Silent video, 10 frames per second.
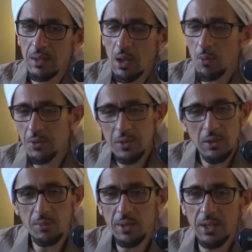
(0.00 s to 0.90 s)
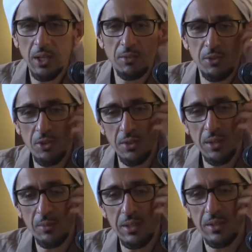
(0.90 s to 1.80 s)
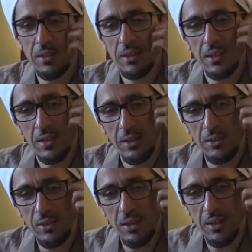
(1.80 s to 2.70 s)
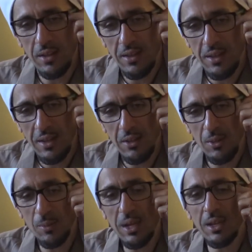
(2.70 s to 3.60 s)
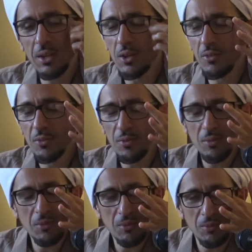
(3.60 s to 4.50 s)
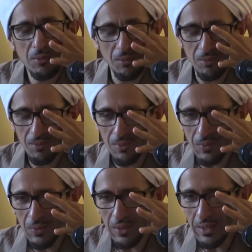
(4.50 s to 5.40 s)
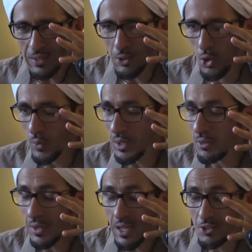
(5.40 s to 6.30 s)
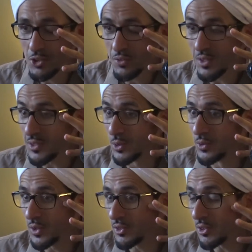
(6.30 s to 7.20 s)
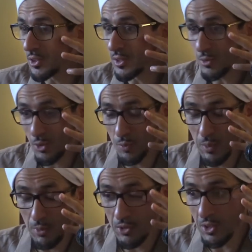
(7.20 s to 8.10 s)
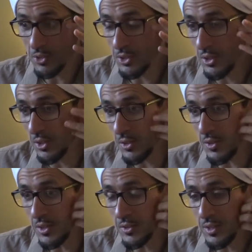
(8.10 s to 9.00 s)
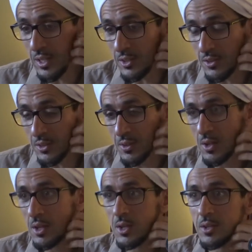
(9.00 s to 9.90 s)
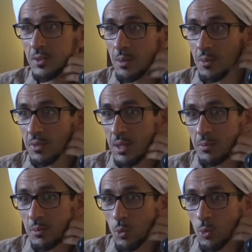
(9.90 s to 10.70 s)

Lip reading: I won't say in the beginning of the journey, but in the beginning of knowing the culture of tasawwuf, etc. So people started criticizing us, and some of them,